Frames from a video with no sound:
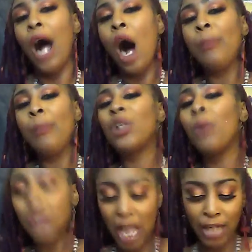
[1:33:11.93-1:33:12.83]
It's
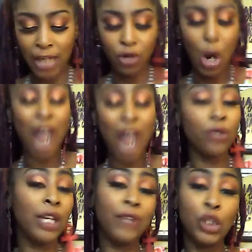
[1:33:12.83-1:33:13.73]
almost like, you know how you
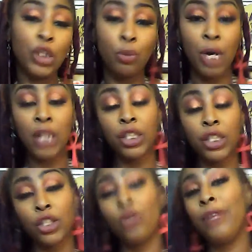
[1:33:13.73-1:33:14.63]
leave your toothbrush?
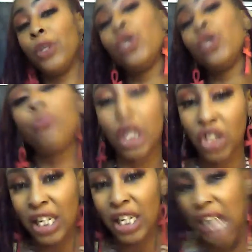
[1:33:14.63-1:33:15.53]
You leave your toothbrush
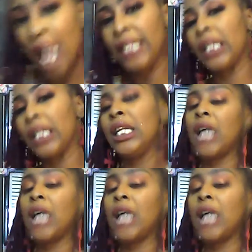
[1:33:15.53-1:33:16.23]
there. Because I need to, look,